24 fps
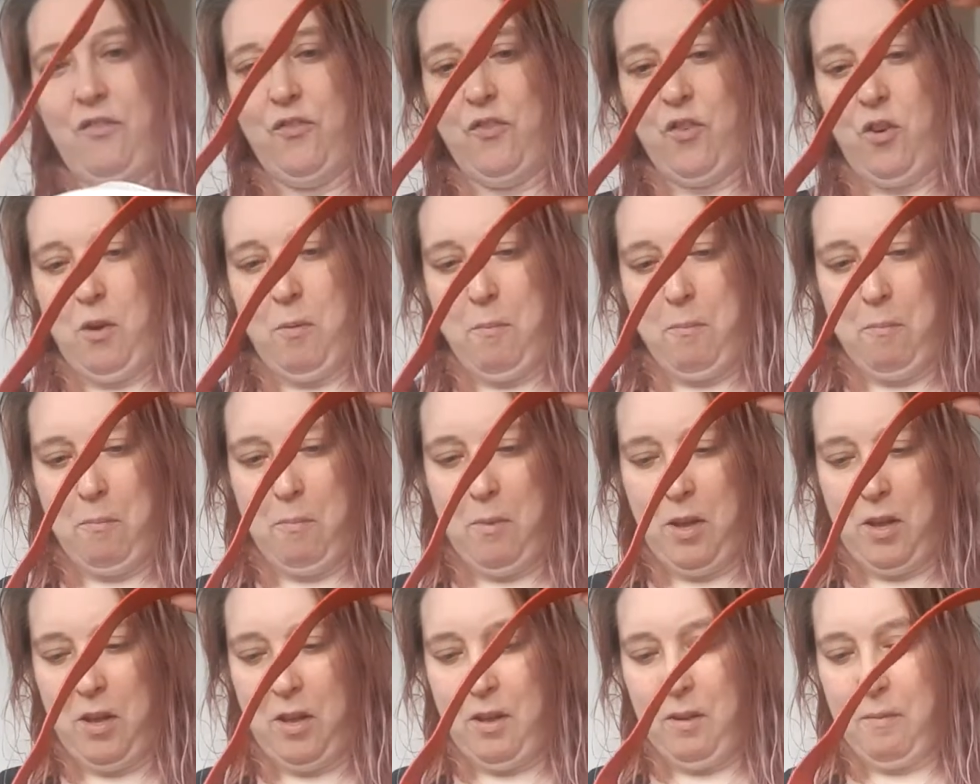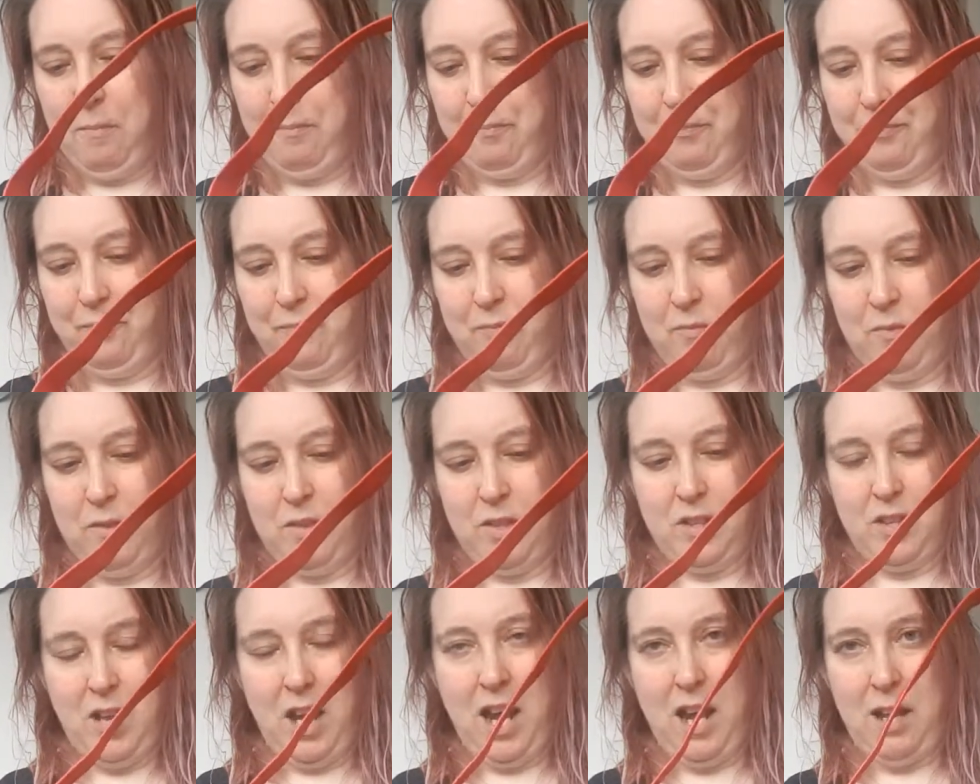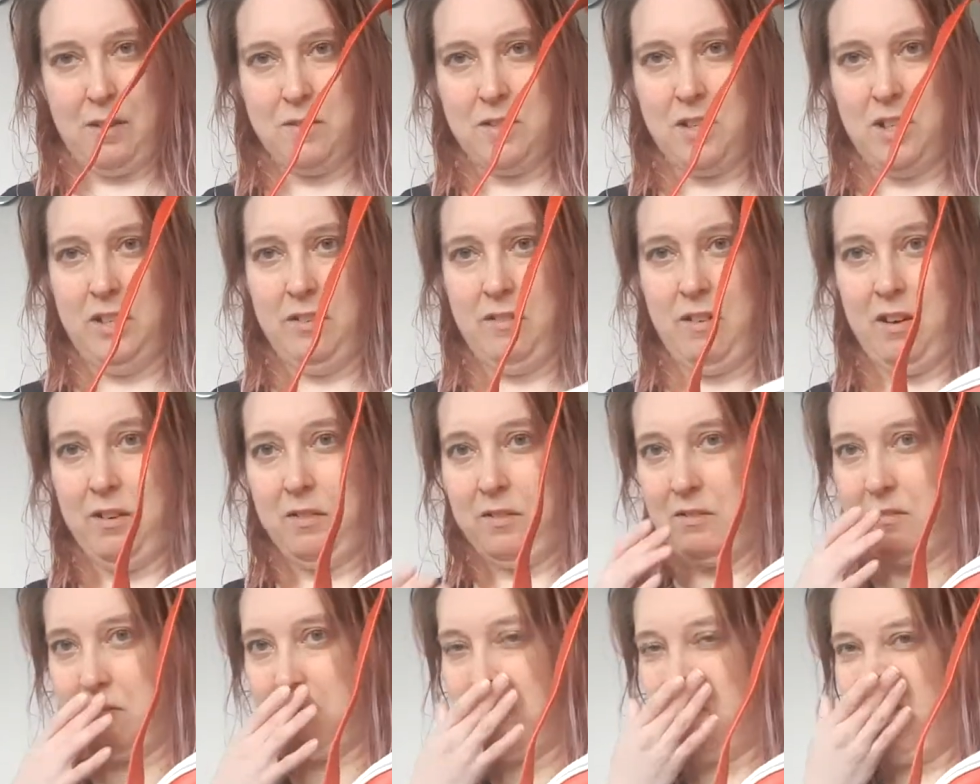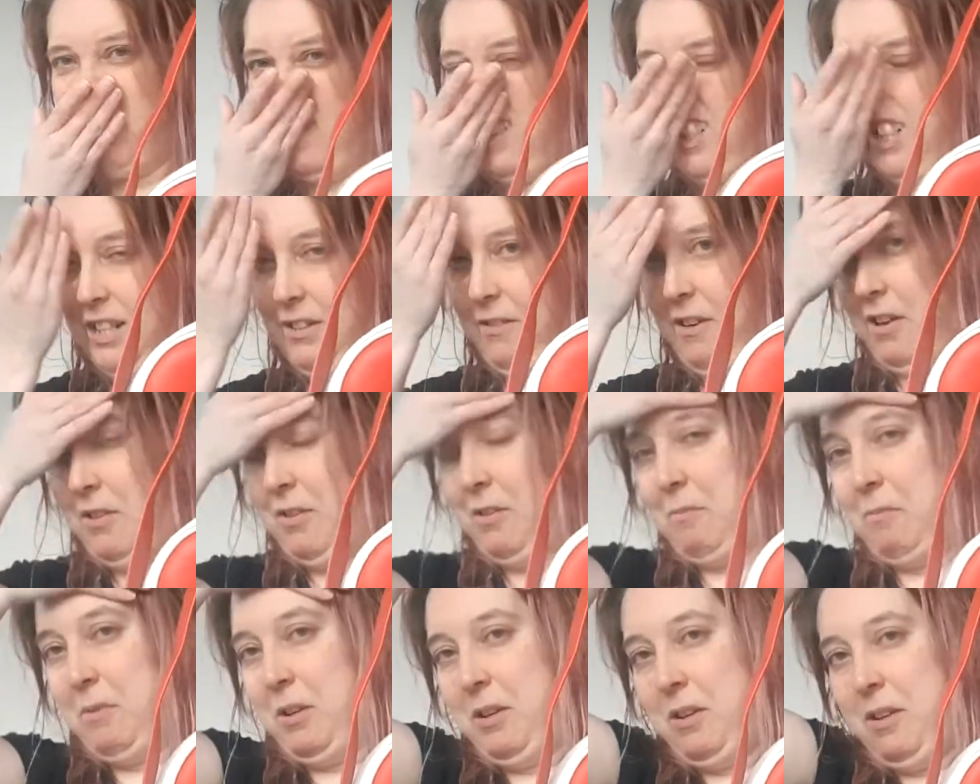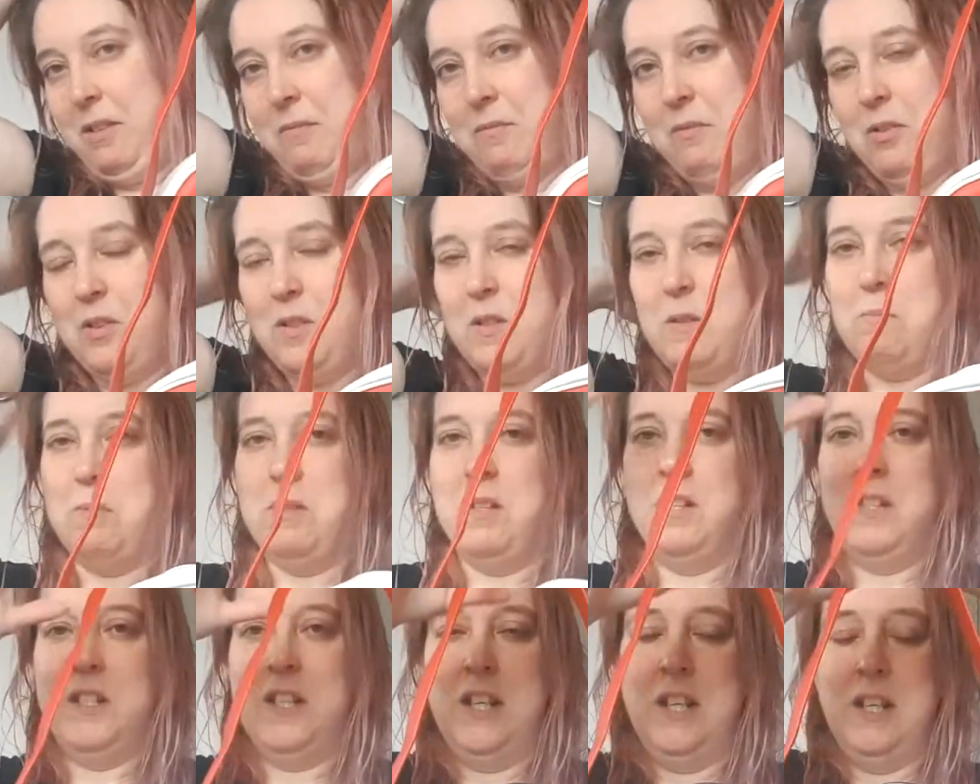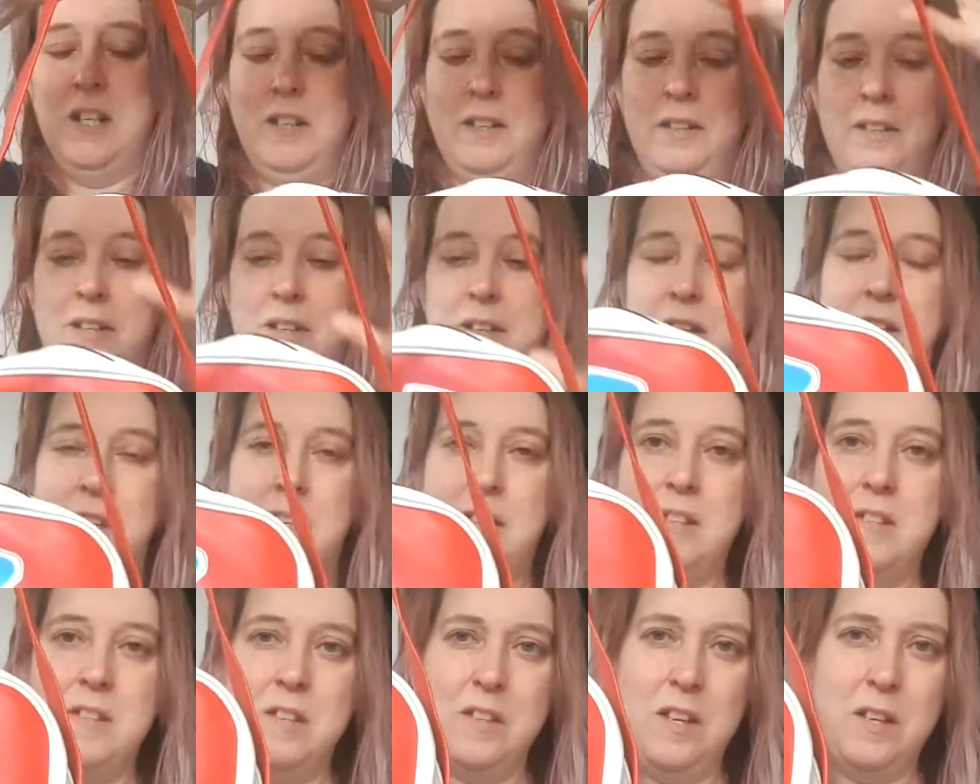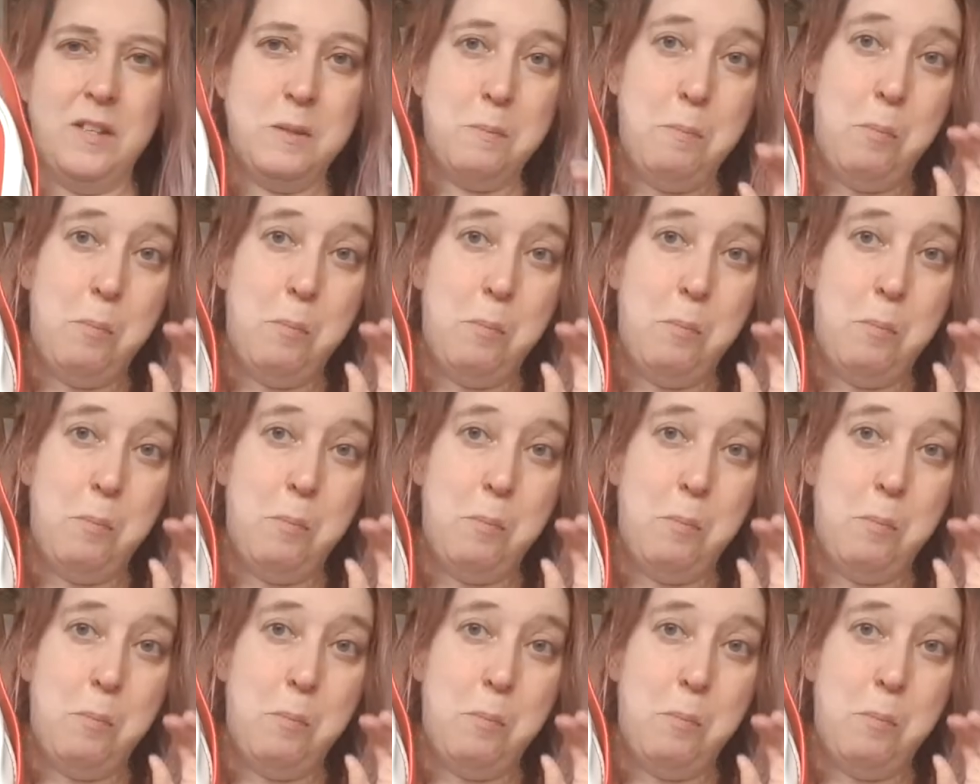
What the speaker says: from the house clear out, the clear out that my husband did. So that's